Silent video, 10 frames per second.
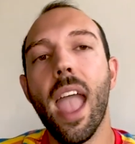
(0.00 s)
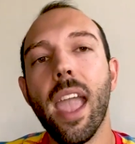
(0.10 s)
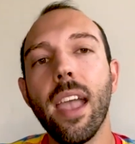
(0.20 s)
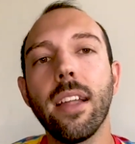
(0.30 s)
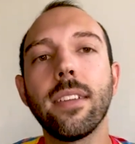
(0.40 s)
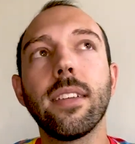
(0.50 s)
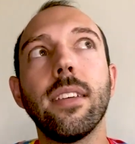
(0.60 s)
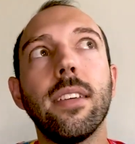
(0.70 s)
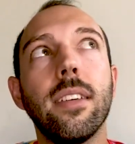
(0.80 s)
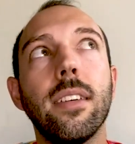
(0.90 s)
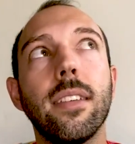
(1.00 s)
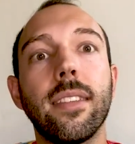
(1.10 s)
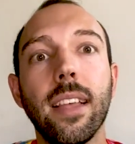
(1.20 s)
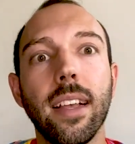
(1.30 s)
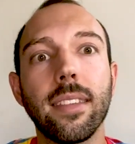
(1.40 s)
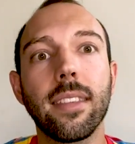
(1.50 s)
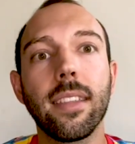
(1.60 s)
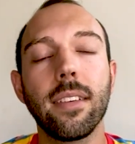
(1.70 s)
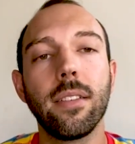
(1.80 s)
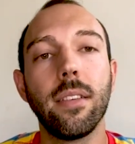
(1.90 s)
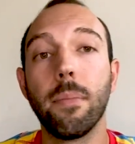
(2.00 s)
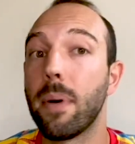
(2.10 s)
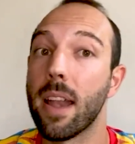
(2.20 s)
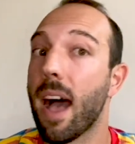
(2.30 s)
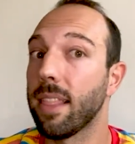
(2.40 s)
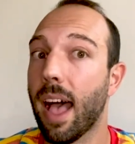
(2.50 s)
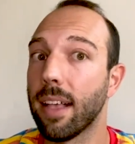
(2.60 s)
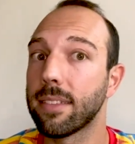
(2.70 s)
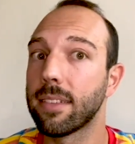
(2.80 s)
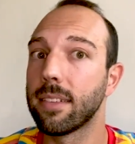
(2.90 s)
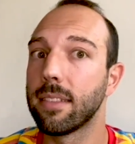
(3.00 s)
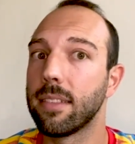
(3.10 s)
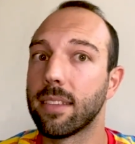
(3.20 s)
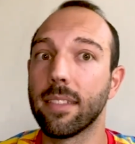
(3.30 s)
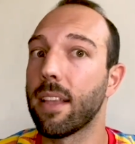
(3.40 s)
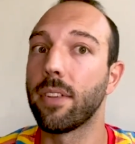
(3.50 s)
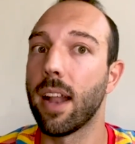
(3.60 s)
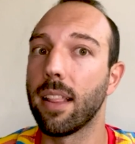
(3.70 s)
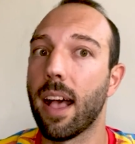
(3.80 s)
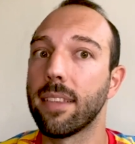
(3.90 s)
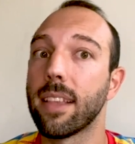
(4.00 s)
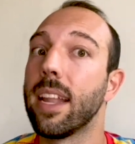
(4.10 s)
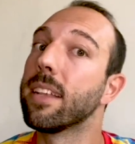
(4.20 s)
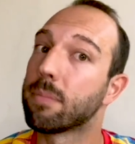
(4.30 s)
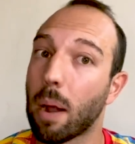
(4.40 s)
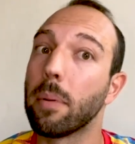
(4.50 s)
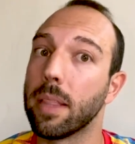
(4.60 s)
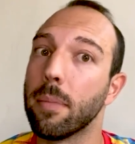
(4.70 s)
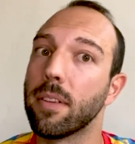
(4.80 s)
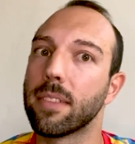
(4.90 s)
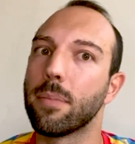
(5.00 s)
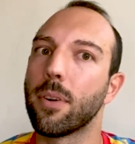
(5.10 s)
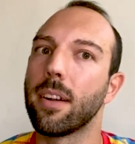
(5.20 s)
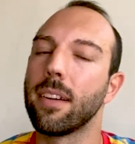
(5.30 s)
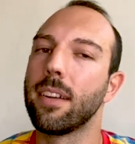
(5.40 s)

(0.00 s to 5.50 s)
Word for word: And sixth, but not last, this is definitely not last, it is probably the most important.